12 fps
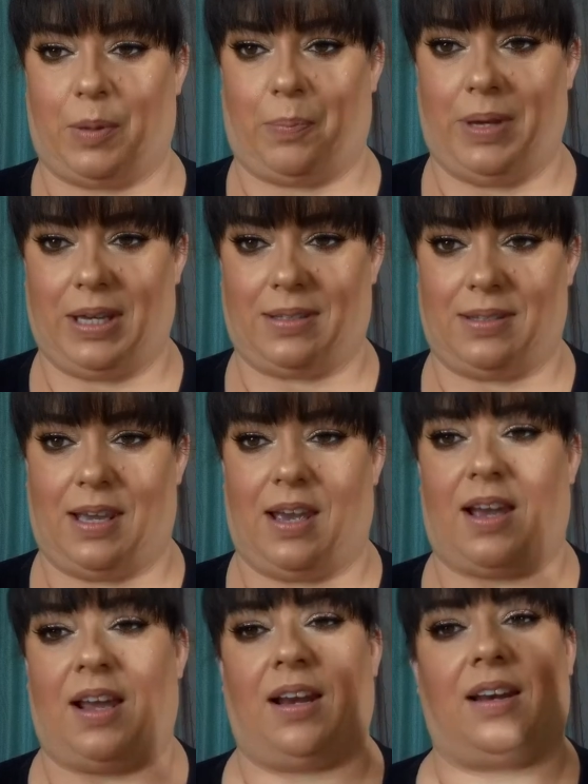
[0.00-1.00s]
the Pixie,
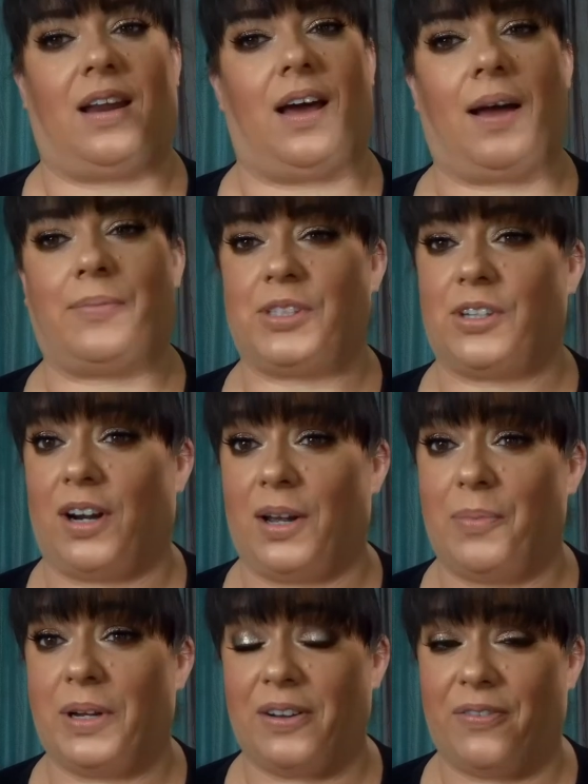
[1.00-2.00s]
and I'm sorry,
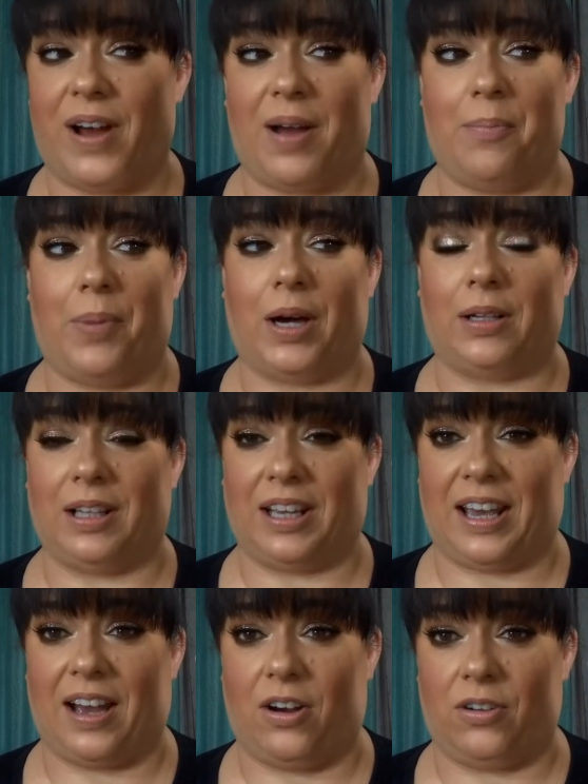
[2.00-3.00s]
but if I'm bottling
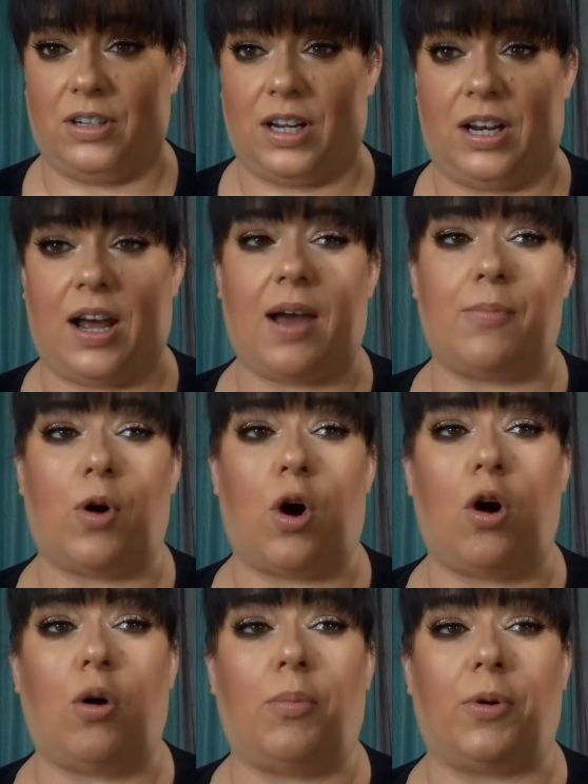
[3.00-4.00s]
out, and I'm
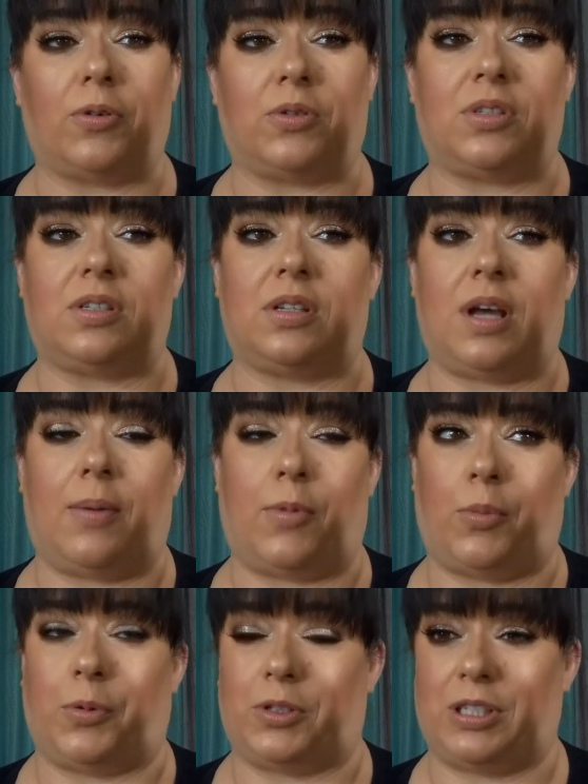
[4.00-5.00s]
almost
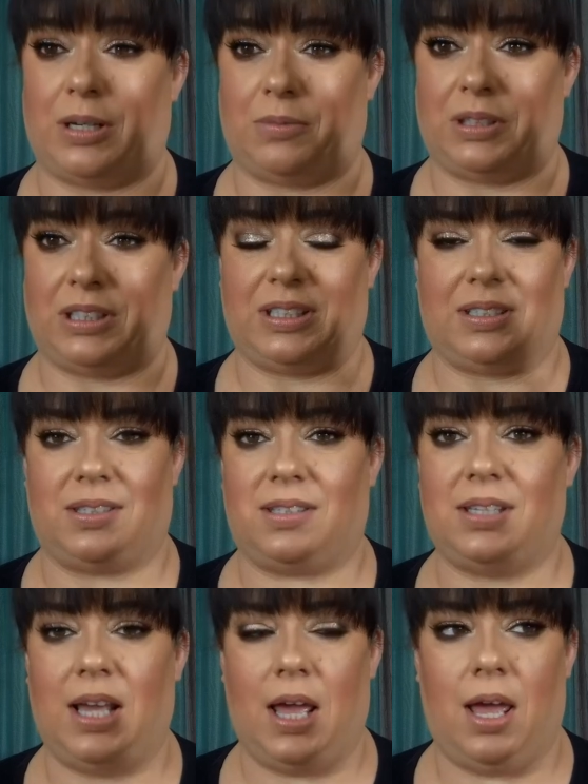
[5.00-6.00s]
done with
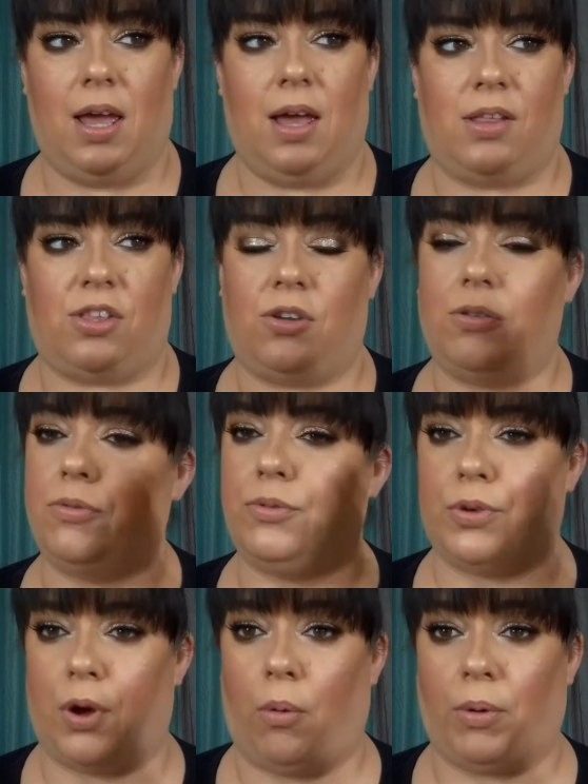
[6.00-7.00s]
this, you
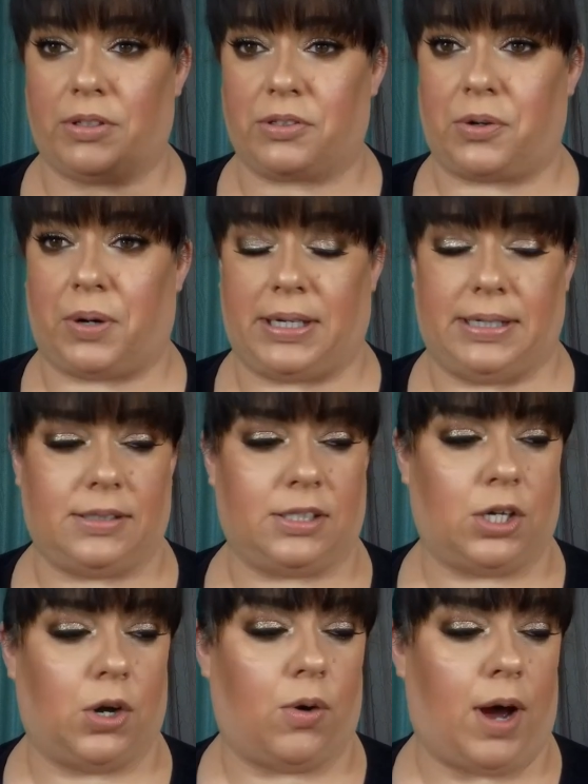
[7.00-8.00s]
know it's great.
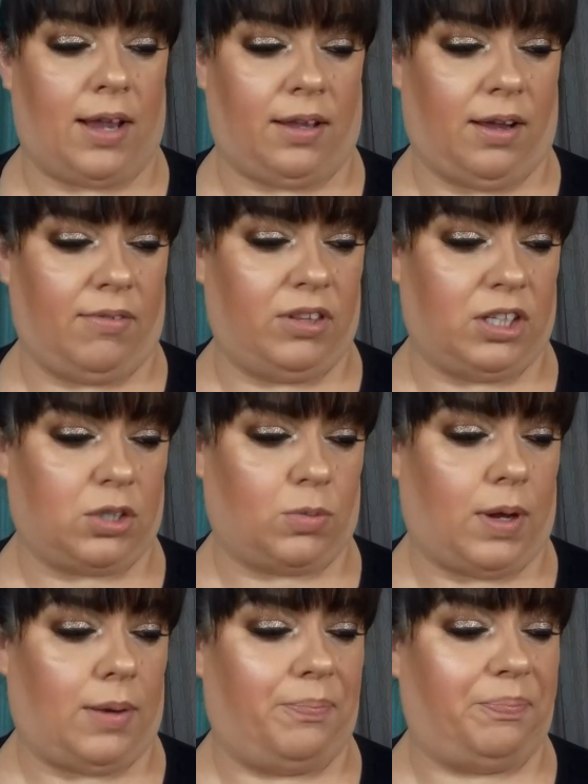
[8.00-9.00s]
So I love this
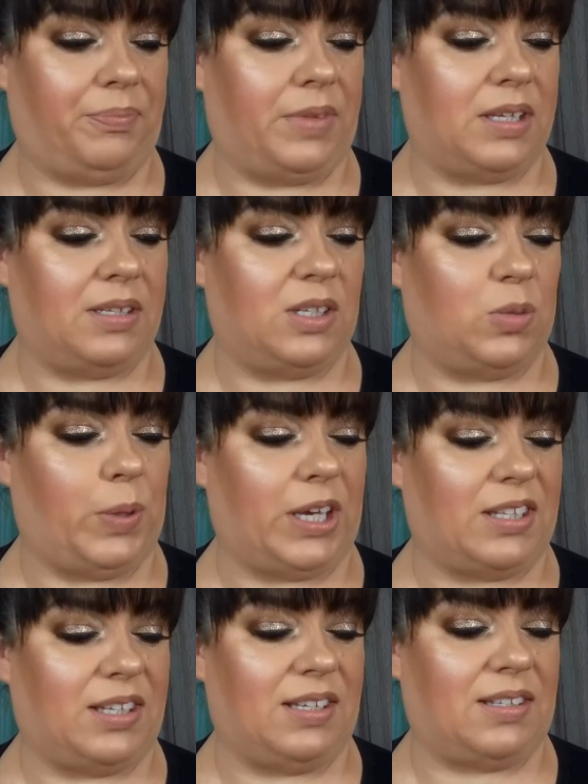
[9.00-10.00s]
one. This is
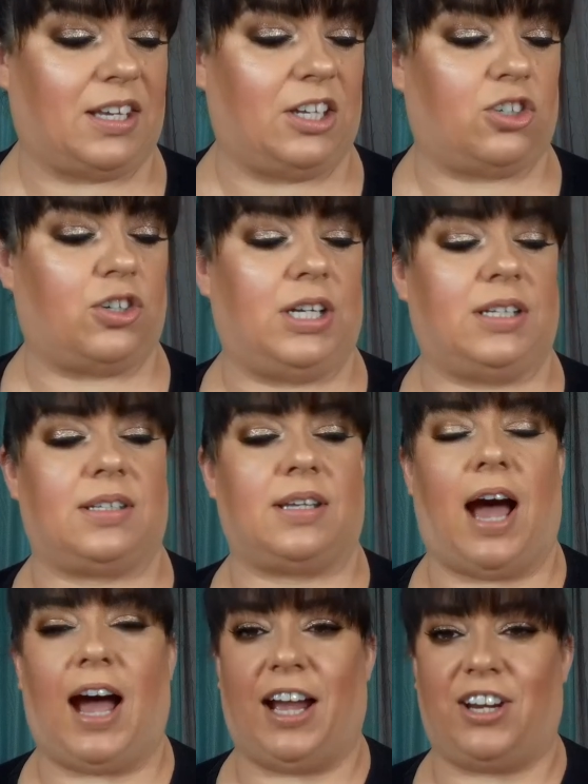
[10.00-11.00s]
Pixie Skin Treats
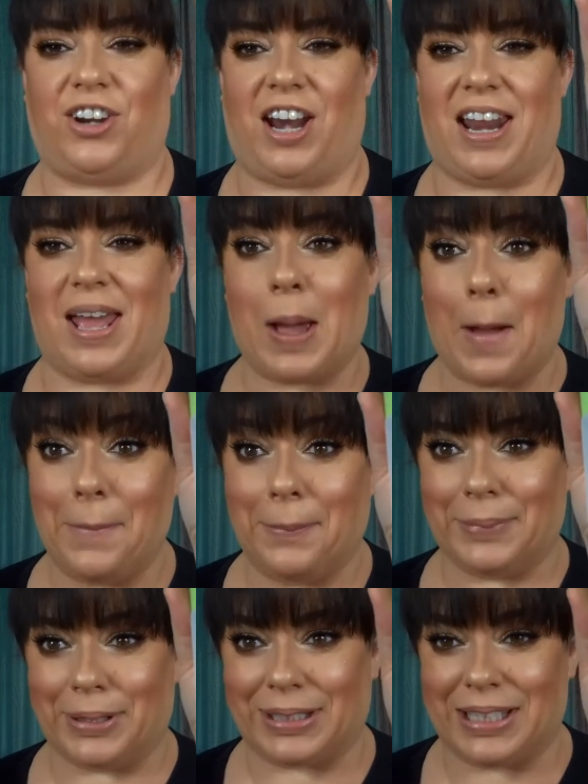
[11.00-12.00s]
Hydrating
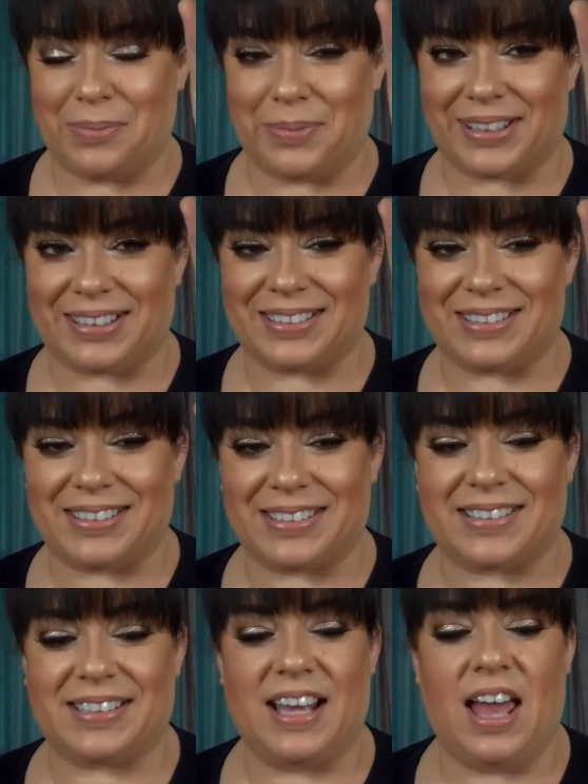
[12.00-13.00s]
Milky
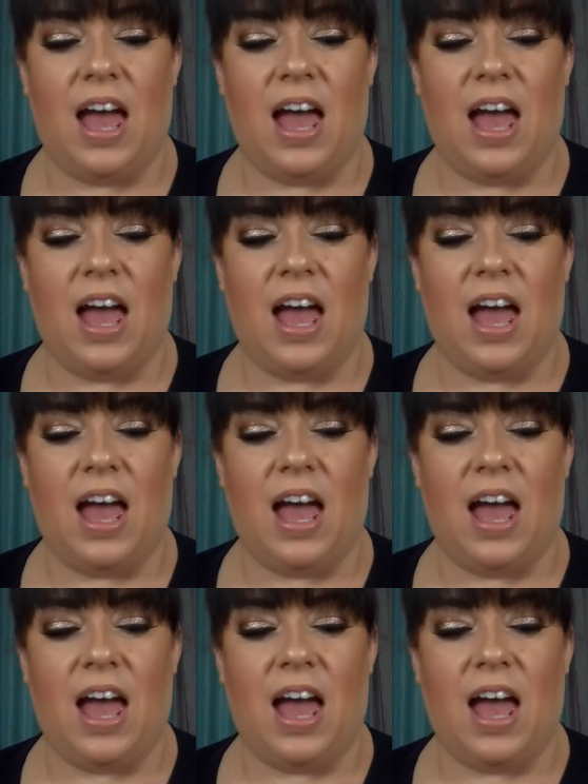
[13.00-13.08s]
Mist.